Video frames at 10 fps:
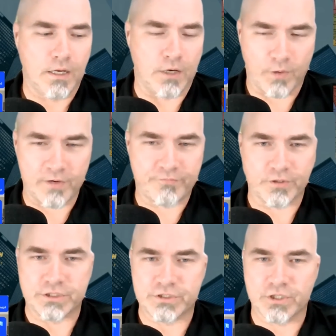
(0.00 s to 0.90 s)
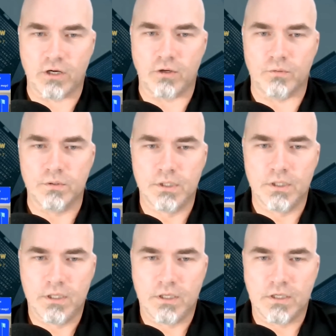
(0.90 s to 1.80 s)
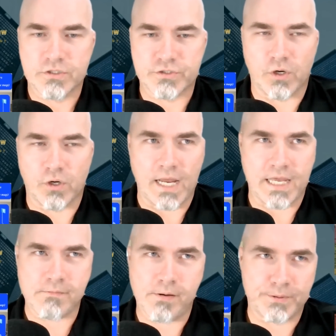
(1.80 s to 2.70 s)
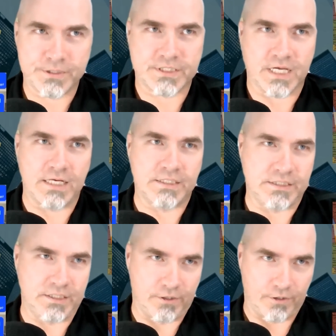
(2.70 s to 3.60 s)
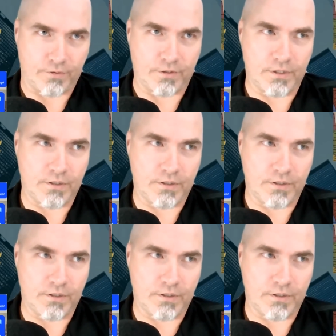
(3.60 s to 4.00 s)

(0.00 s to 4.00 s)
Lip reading: and rightfully so. So I came up with this idea